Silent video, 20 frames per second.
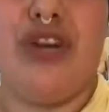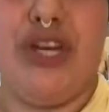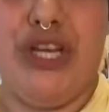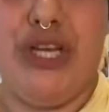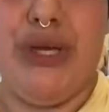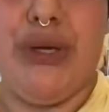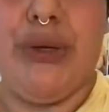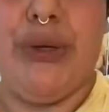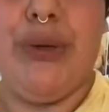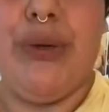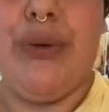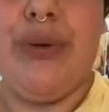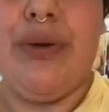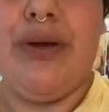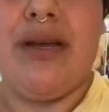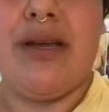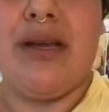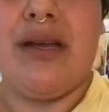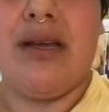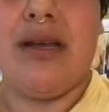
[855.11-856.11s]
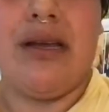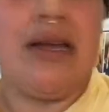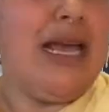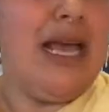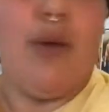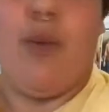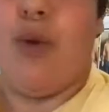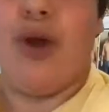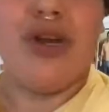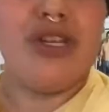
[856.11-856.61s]
you,
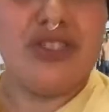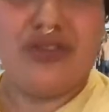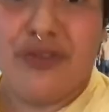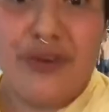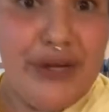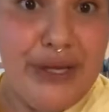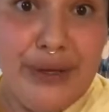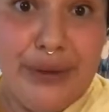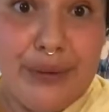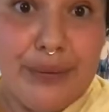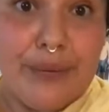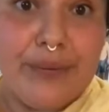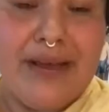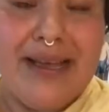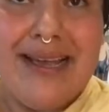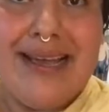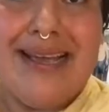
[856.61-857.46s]
it works for you.